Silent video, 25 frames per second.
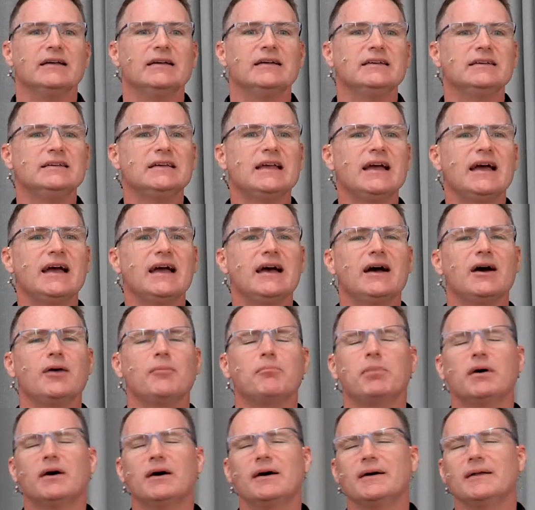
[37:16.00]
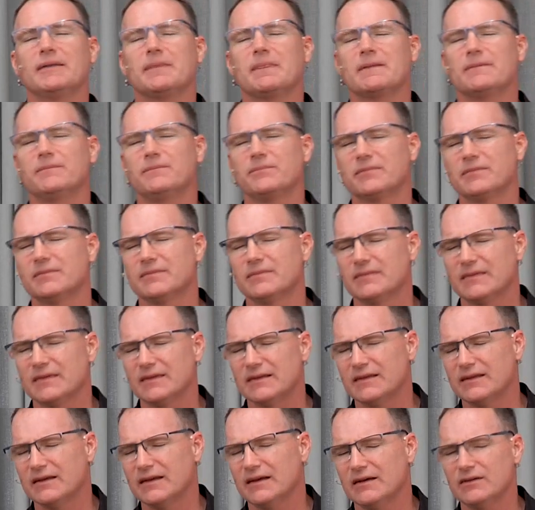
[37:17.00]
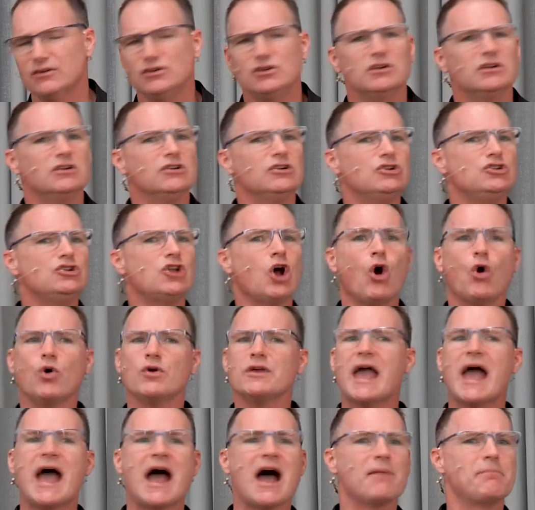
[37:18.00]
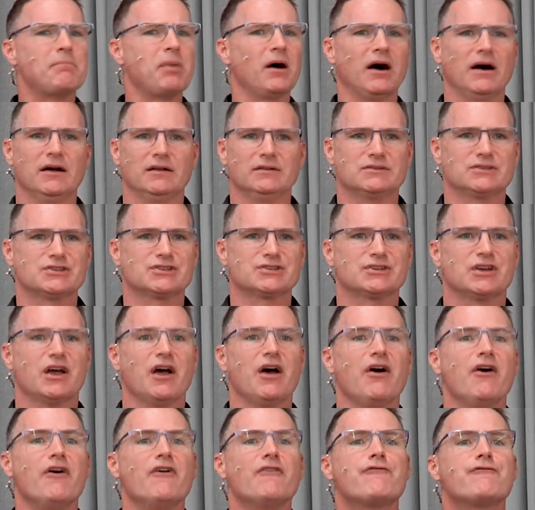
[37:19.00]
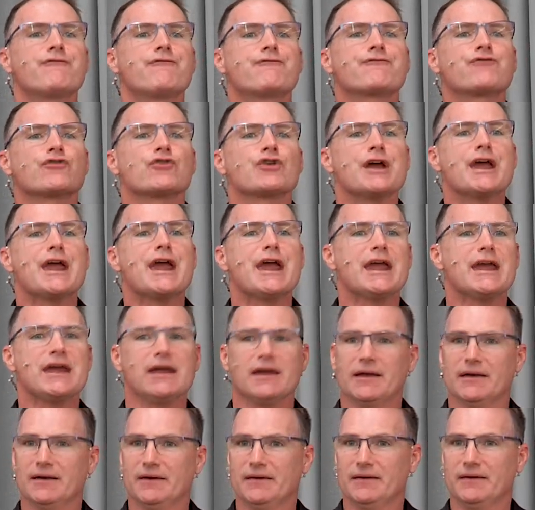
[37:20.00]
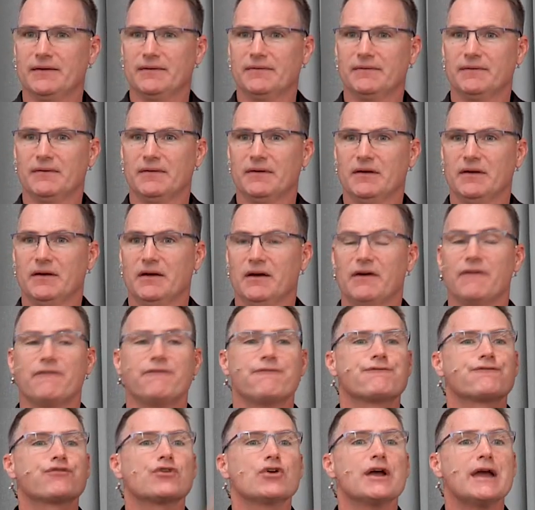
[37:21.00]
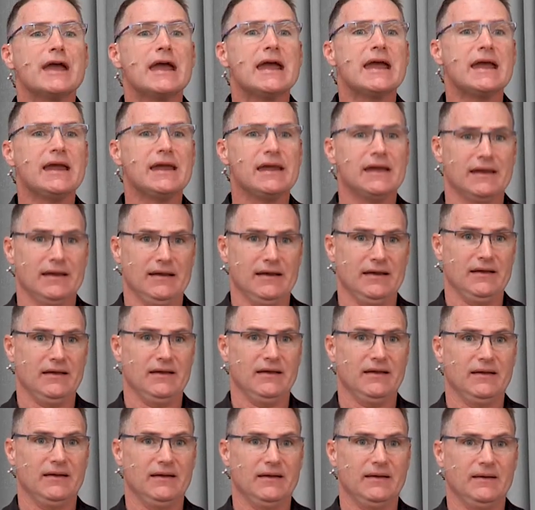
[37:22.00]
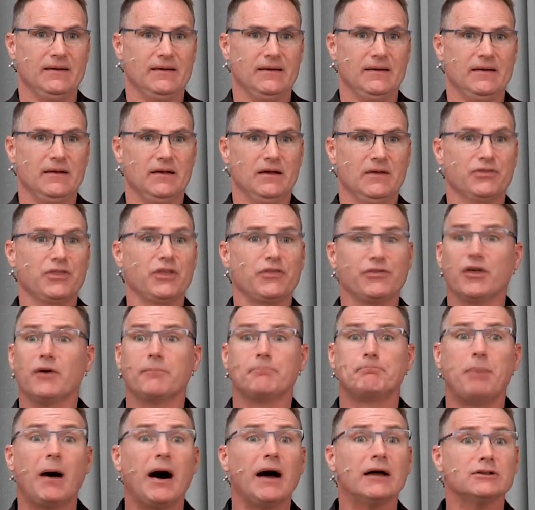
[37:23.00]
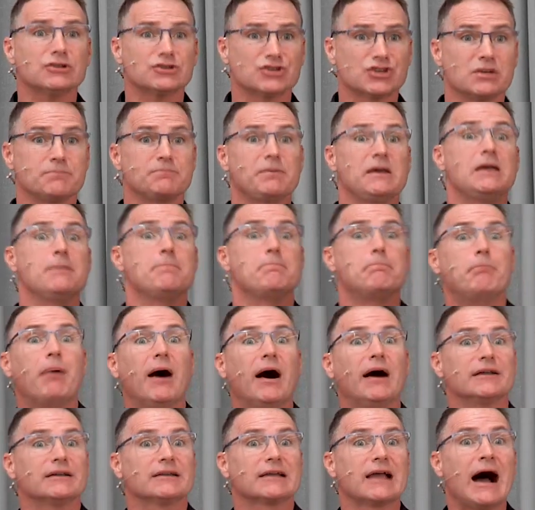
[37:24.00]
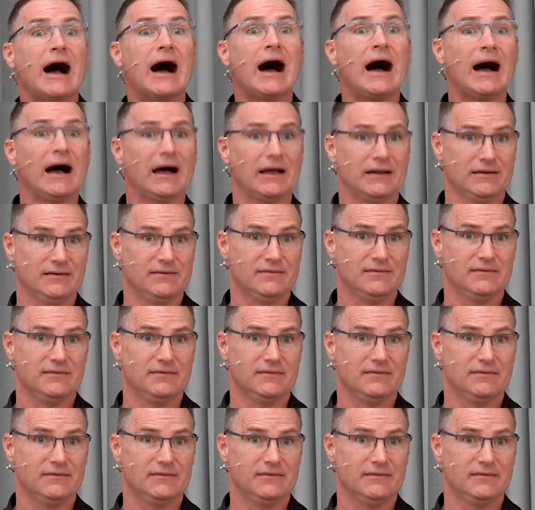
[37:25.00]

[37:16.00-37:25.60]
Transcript: Yeah, but. No, yeah, buts. Free. Free. The, the but should be but God.